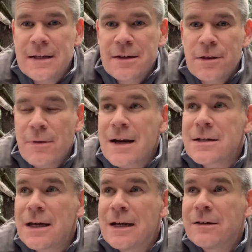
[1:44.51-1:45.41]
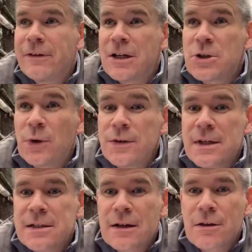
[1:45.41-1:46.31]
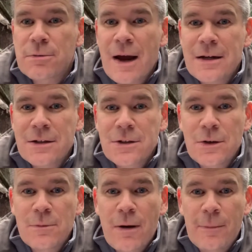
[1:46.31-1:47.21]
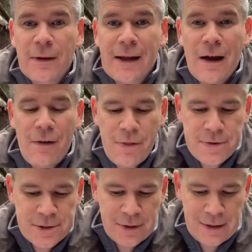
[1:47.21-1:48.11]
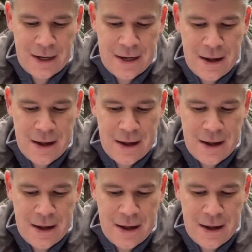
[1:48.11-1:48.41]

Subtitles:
It's a threat to individuals. It's a threat to public health, certainly.